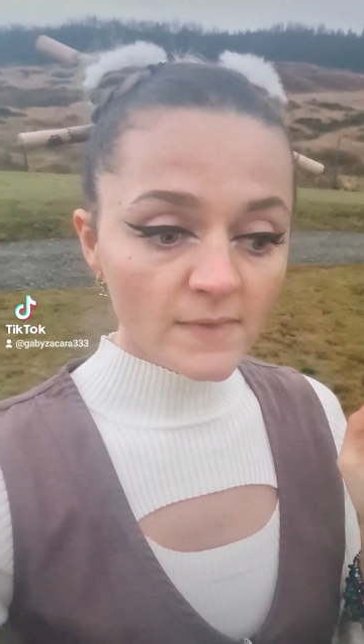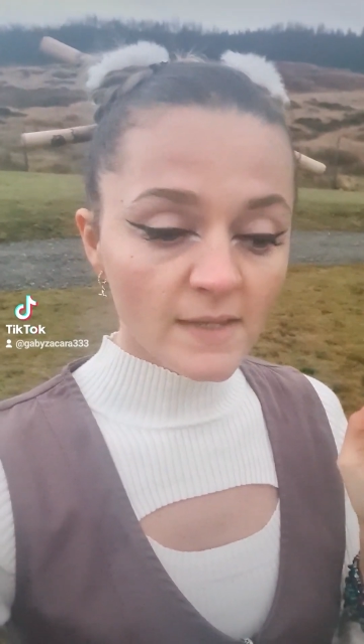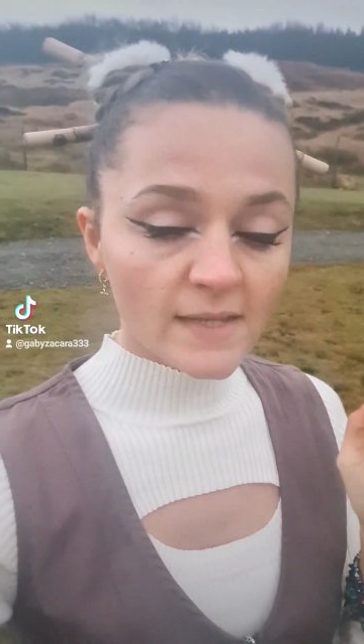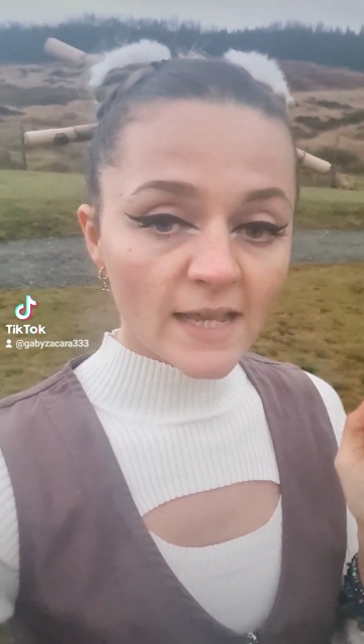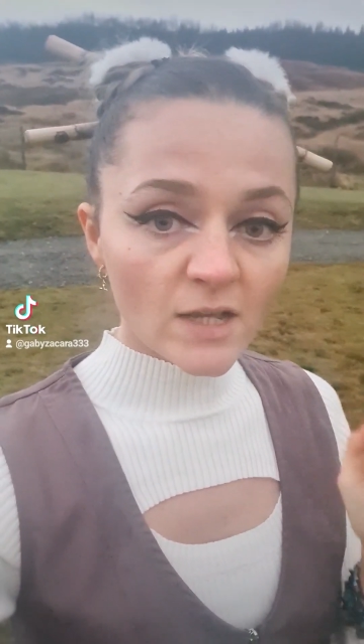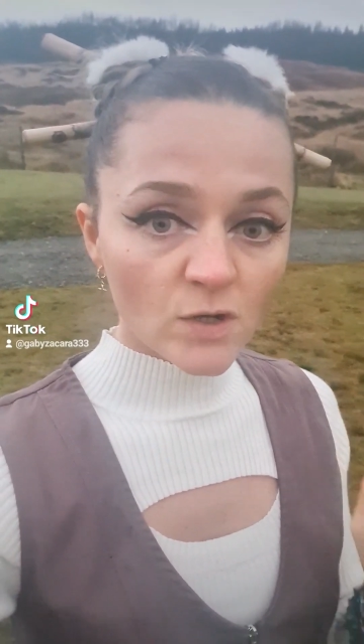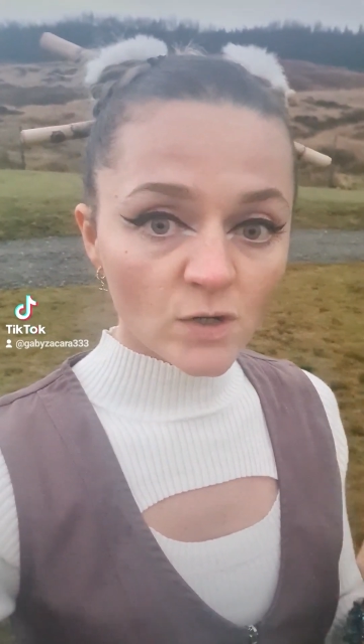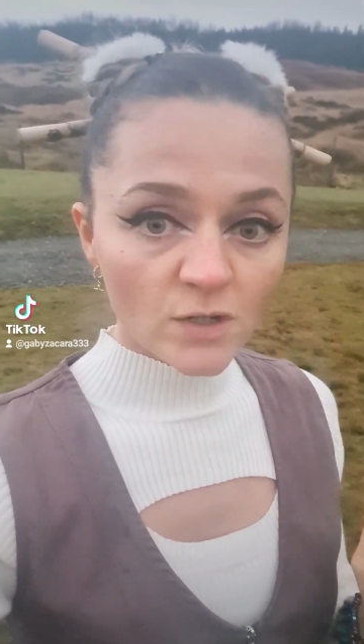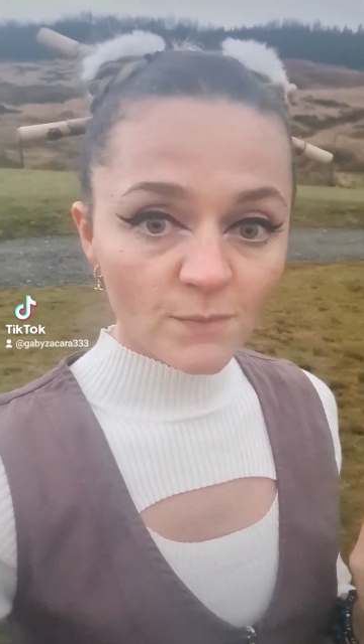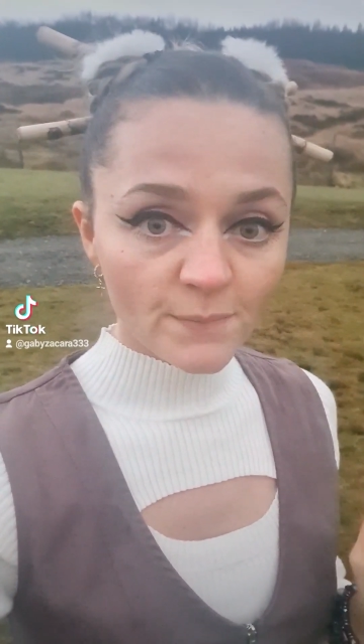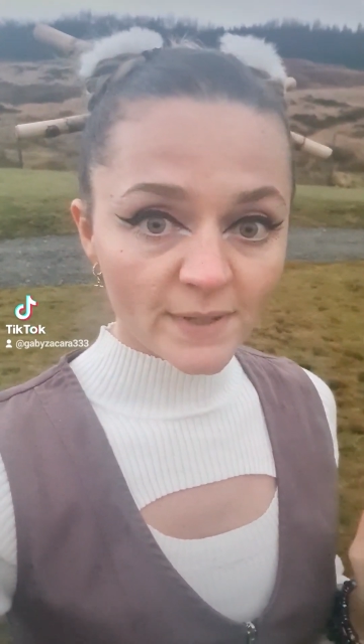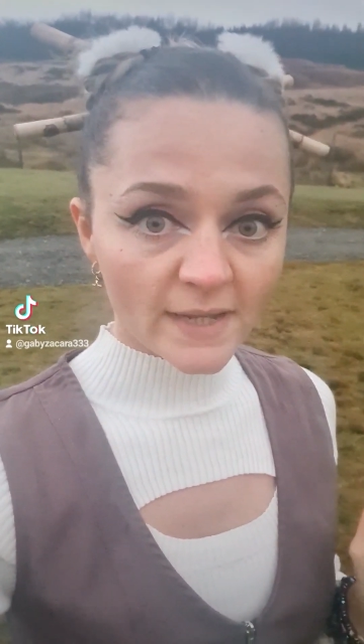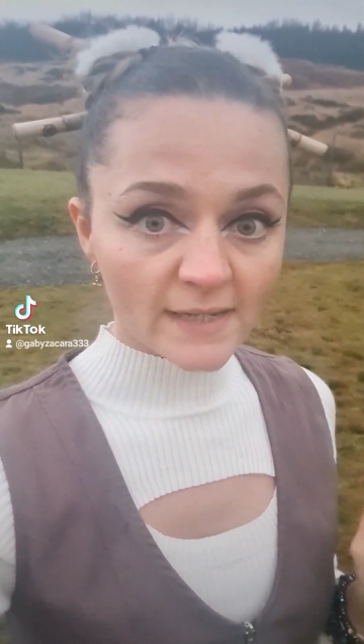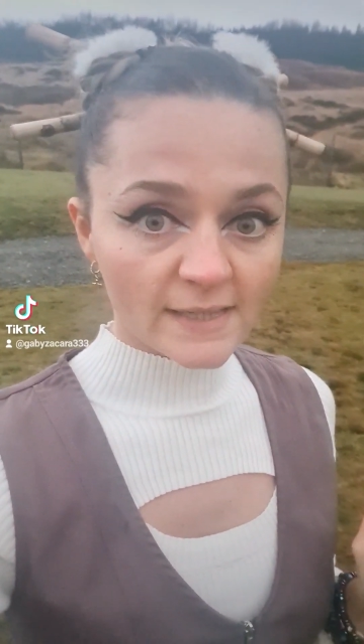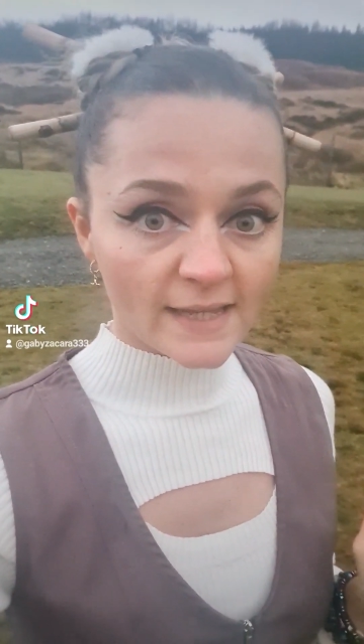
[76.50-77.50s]
it could have
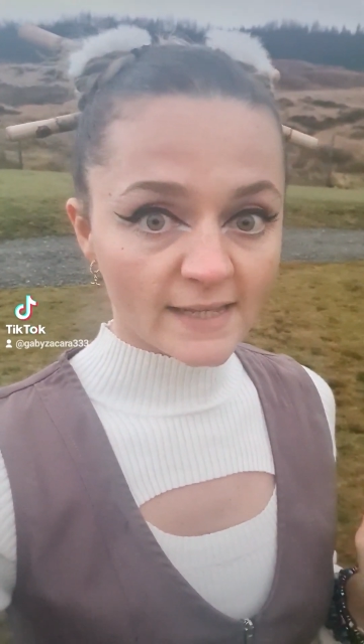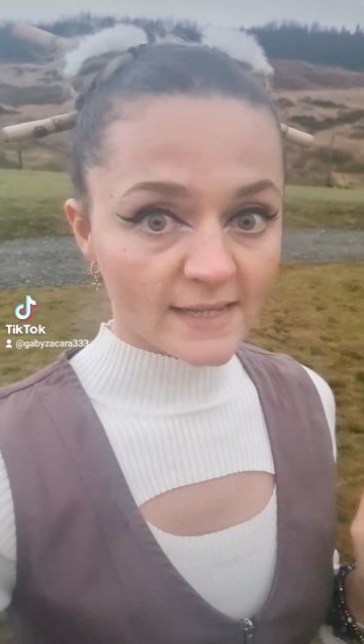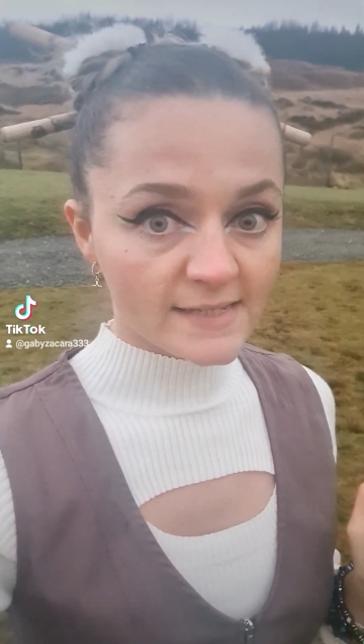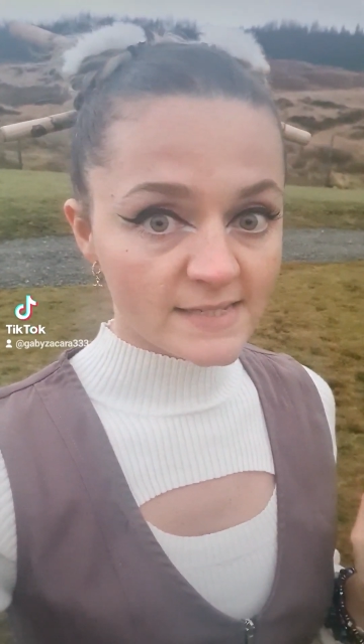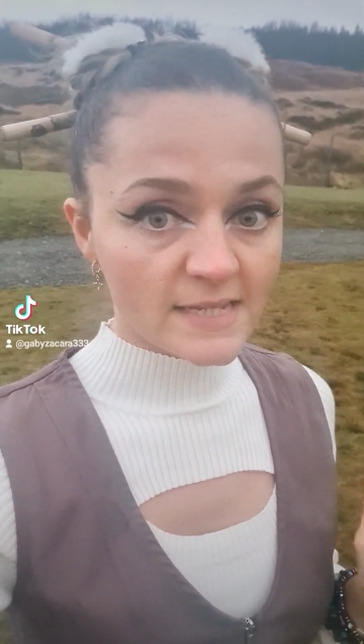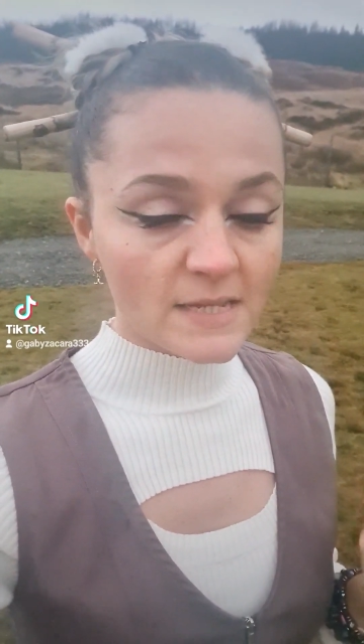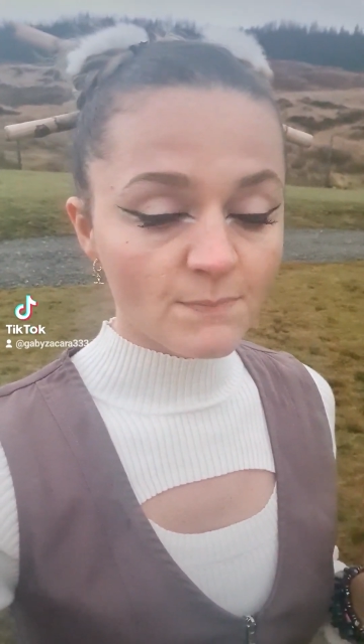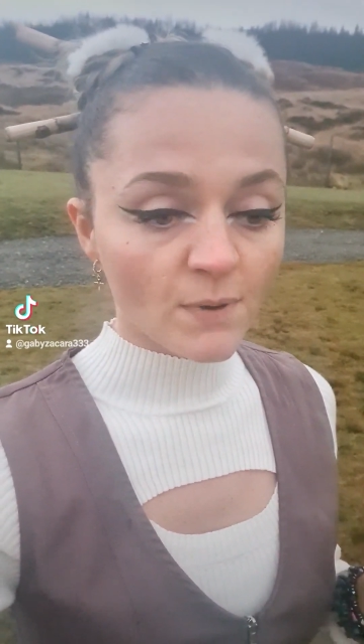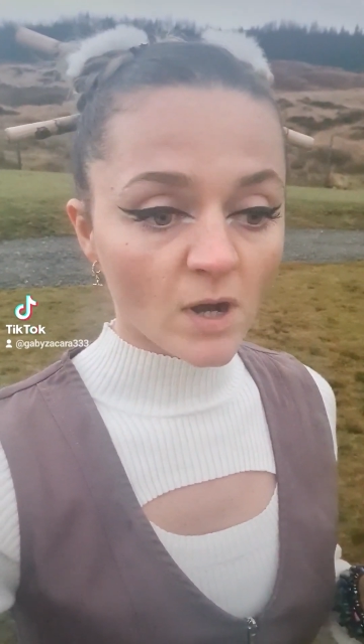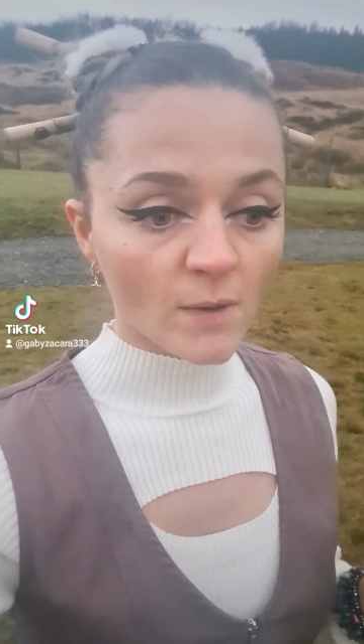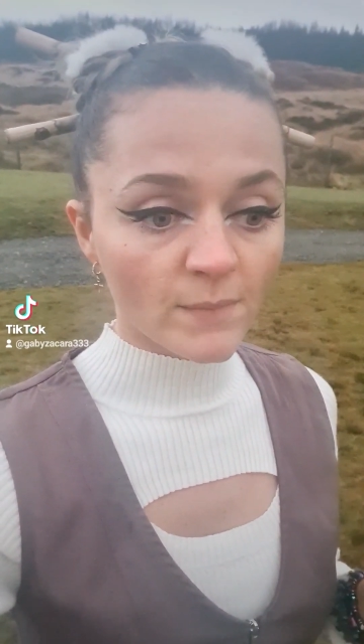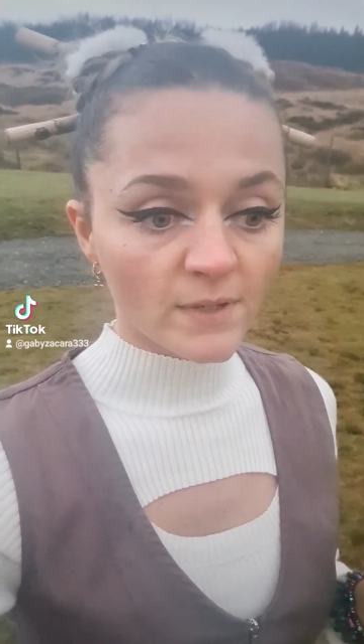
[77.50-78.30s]
been like a teapot,